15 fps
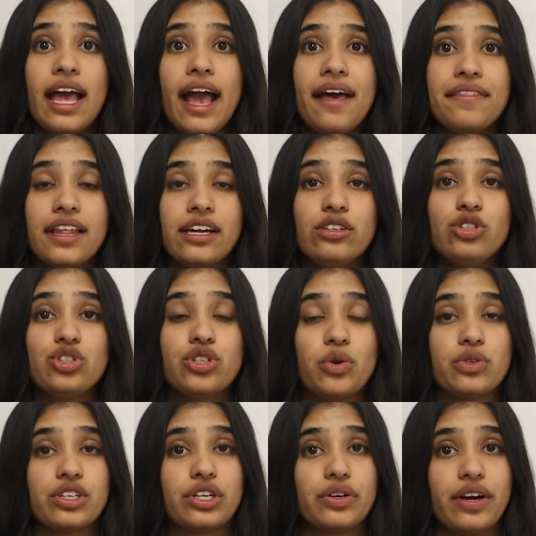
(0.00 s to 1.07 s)
and then
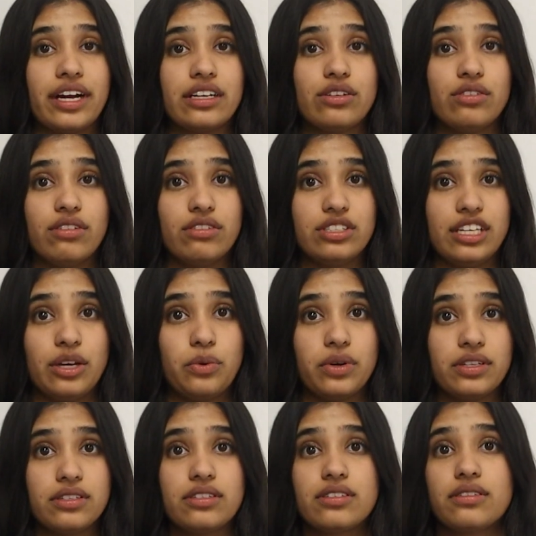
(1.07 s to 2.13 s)
shows a correct
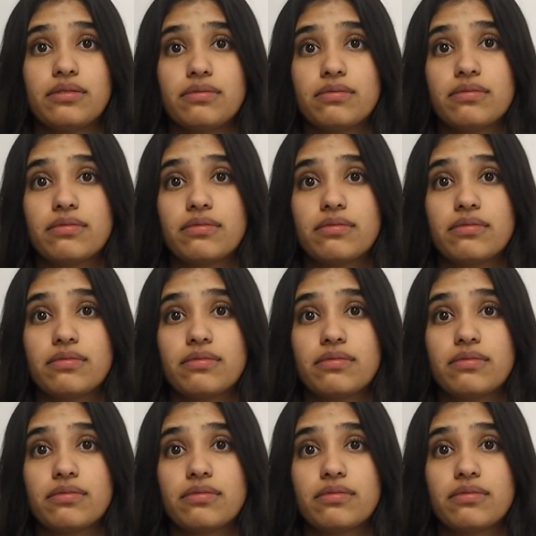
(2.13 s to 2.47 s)
sequence.